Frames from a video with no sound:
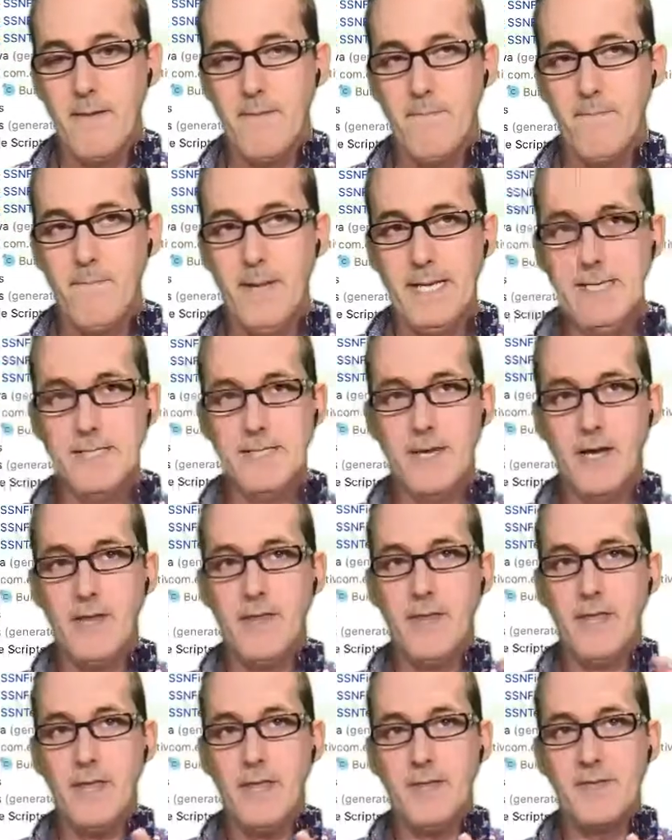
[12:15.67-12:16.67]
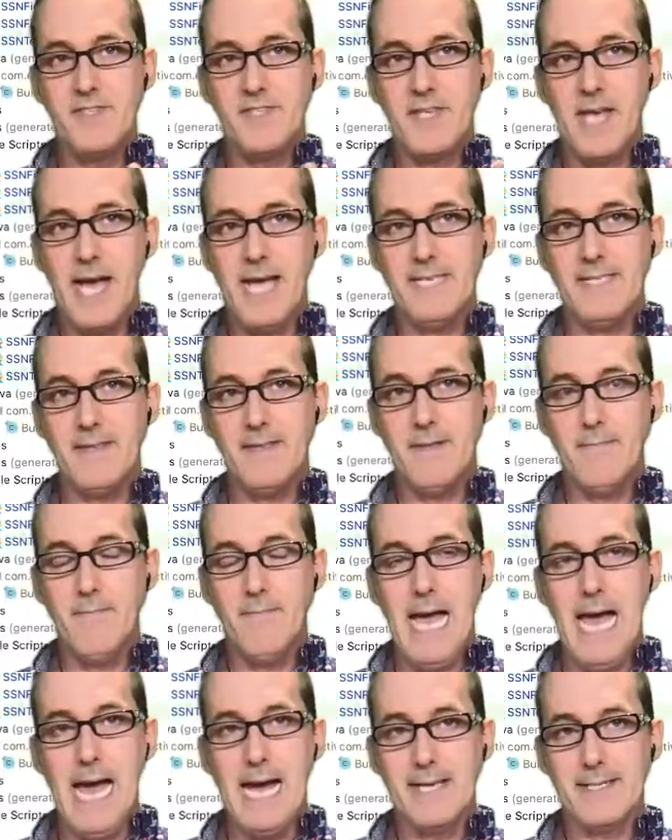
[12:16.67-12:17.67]
based on the size of the
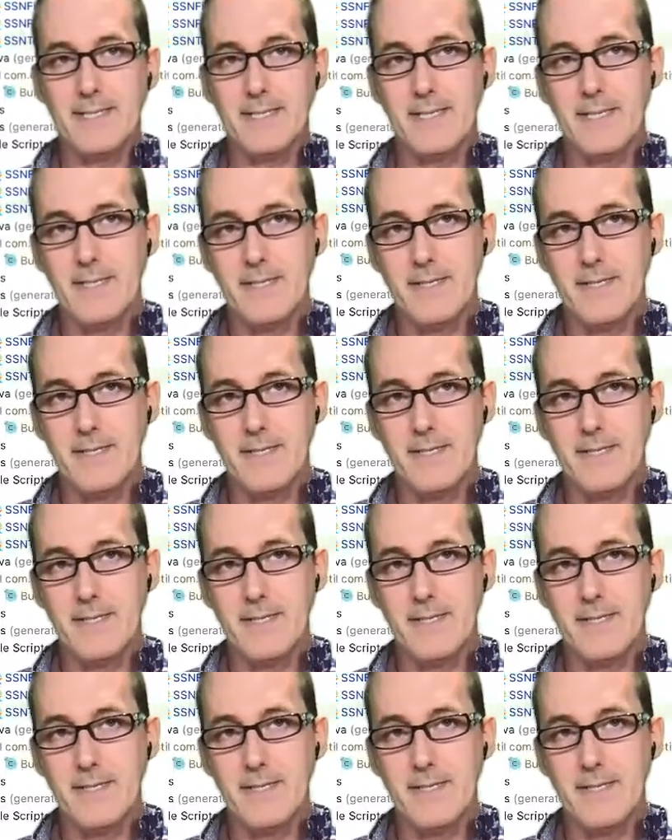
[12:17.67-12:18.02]
mask.